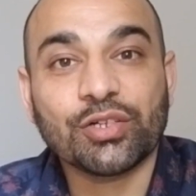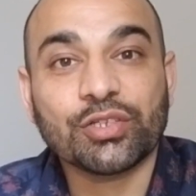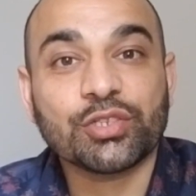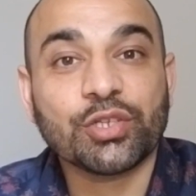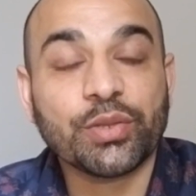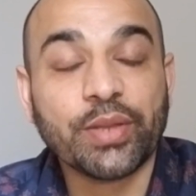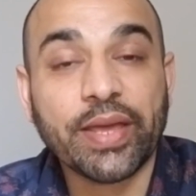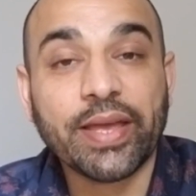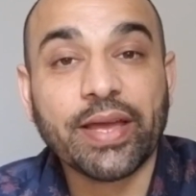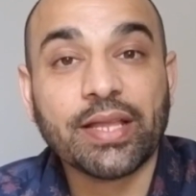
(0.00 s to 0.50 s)

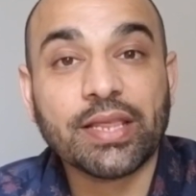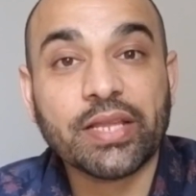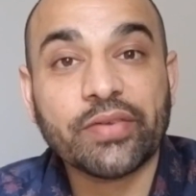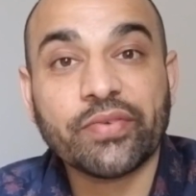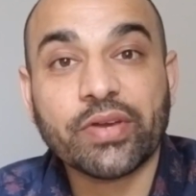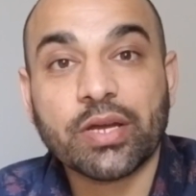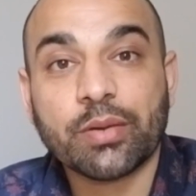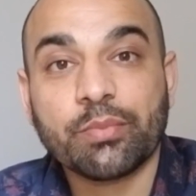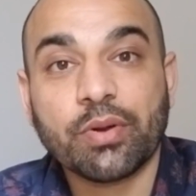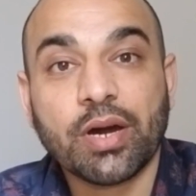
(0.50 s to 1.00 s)
Today on
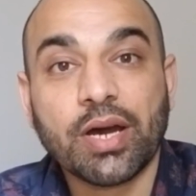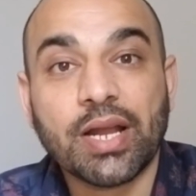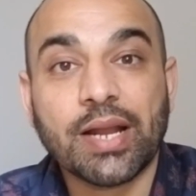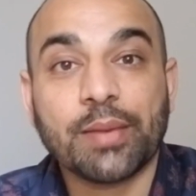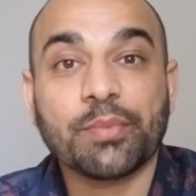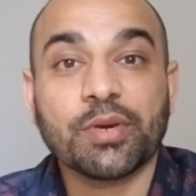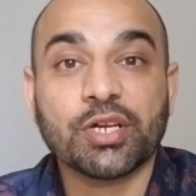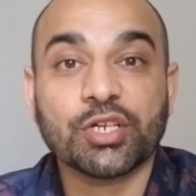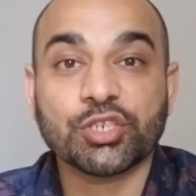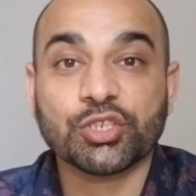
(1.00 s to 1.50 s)
Living Abroad,
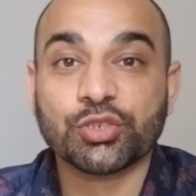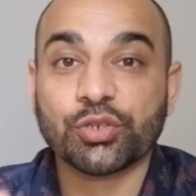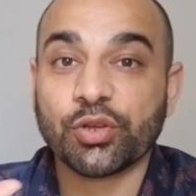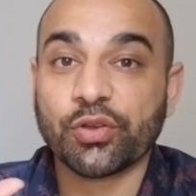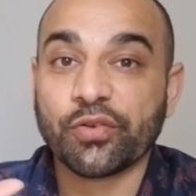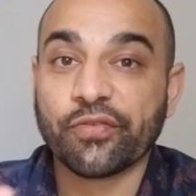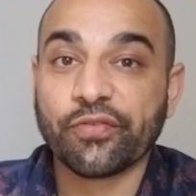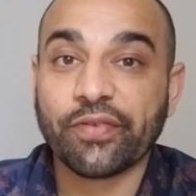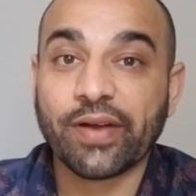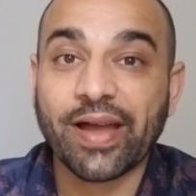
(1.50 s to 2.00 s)
I'm going to show
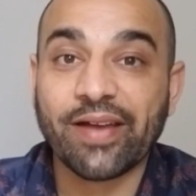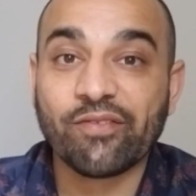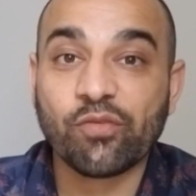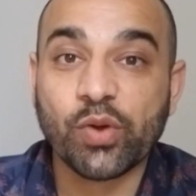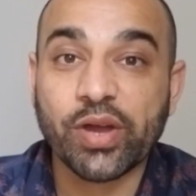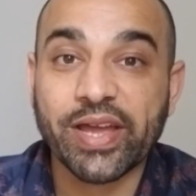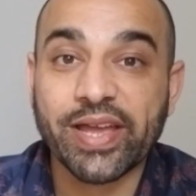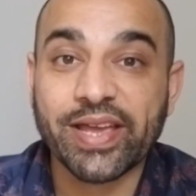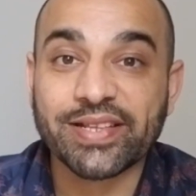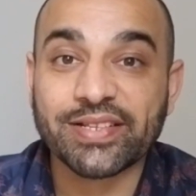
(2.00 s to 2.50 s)
you 5
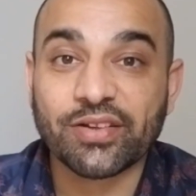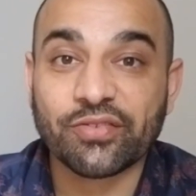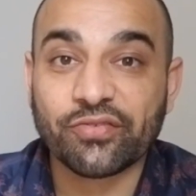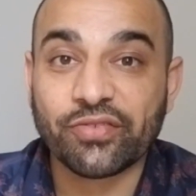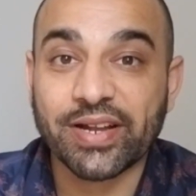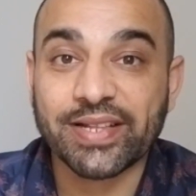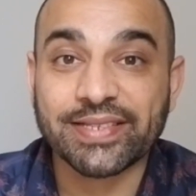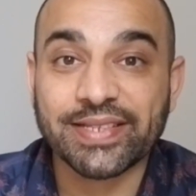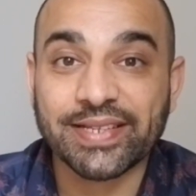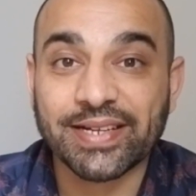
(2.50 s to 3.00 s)
ways of
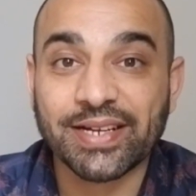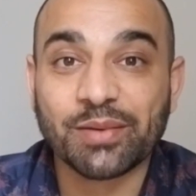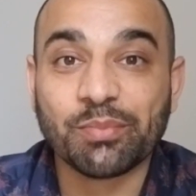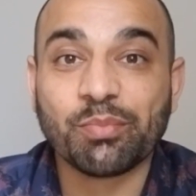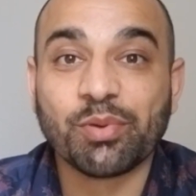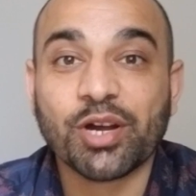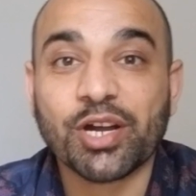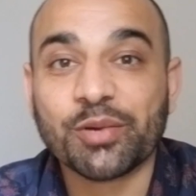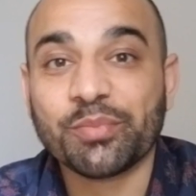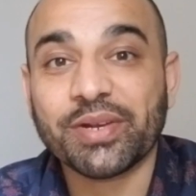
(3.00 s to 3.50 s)
renting an
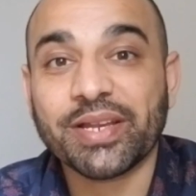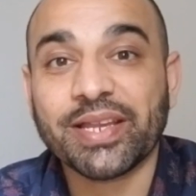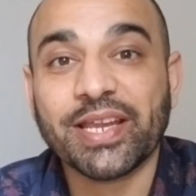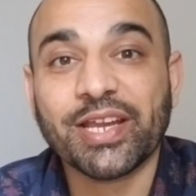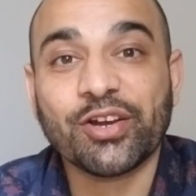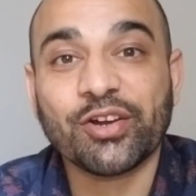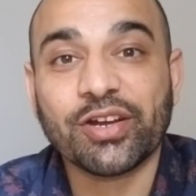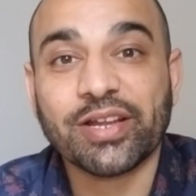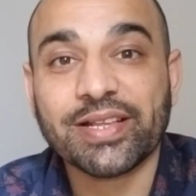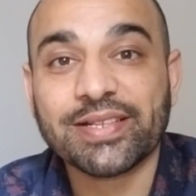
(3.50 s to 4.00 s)
apartment
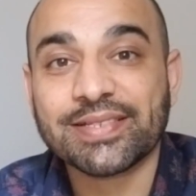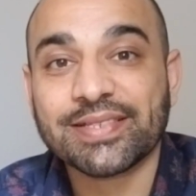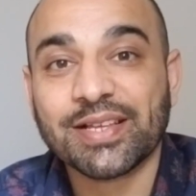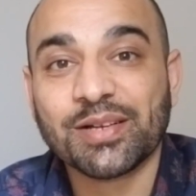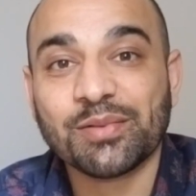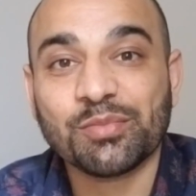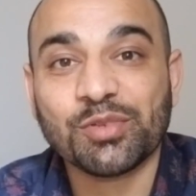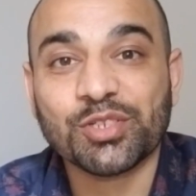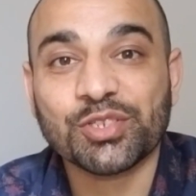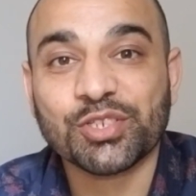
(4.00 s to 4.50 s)
here in
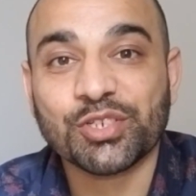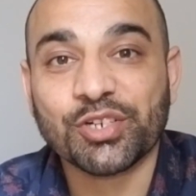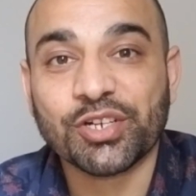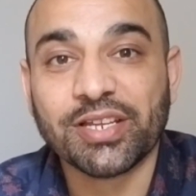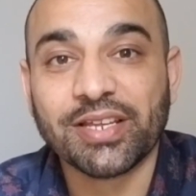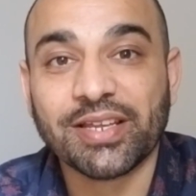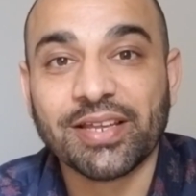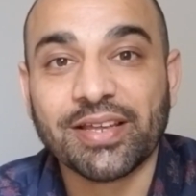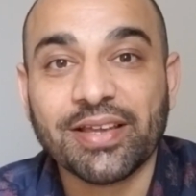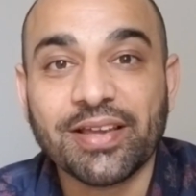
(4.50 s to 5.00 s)
Istanbul,
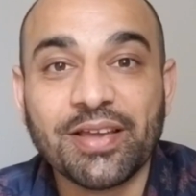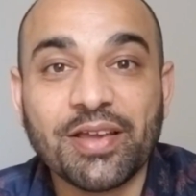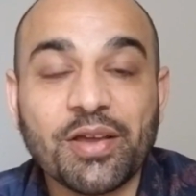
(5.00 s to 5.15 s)
Turkey.